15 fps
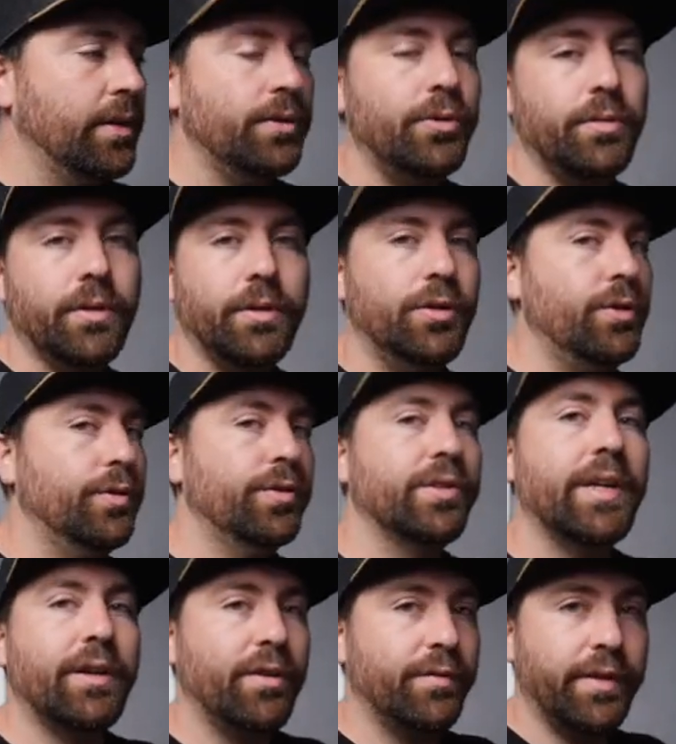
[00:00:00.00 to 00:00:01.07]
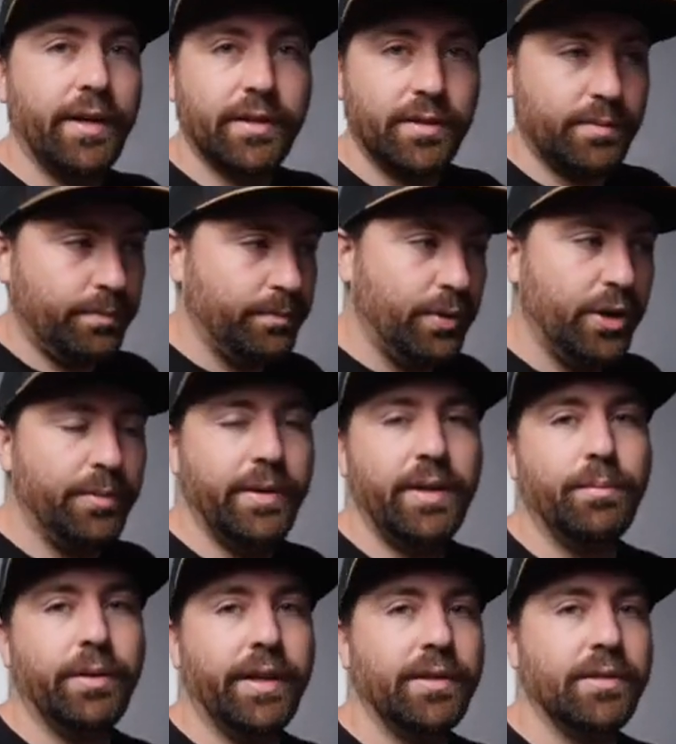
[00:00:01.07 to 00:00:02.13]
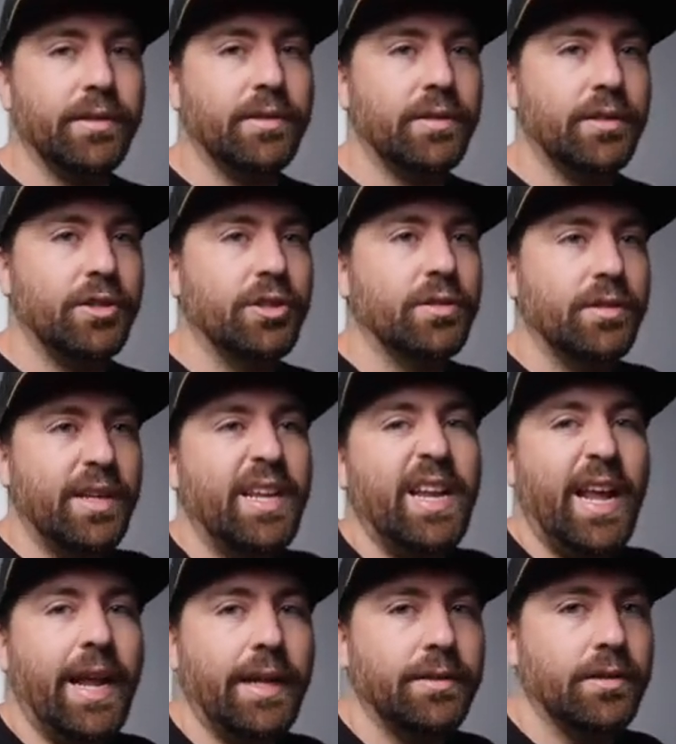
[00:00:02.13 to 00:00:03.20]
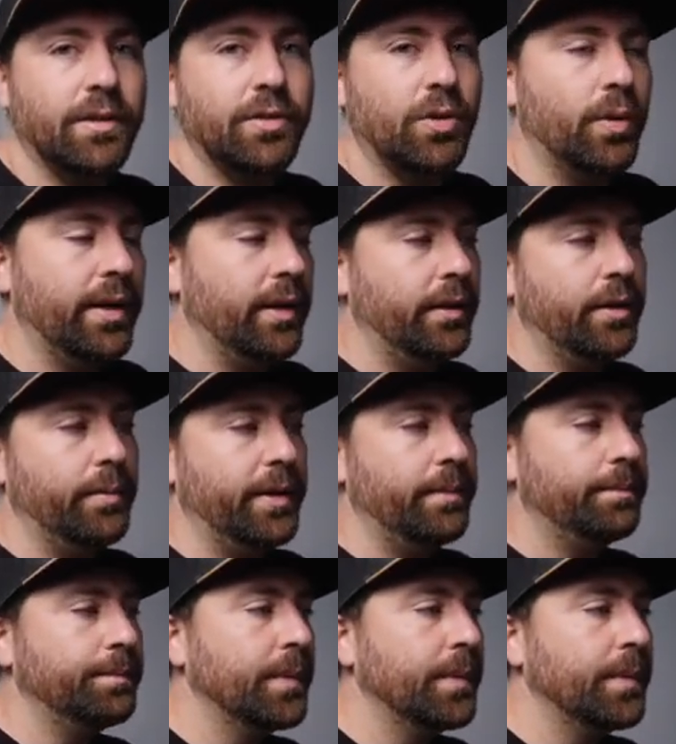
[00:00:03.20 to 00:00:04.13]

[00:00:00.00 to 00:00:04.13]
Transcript: You can use sound effects, put them in places to just enhance the story a little bit.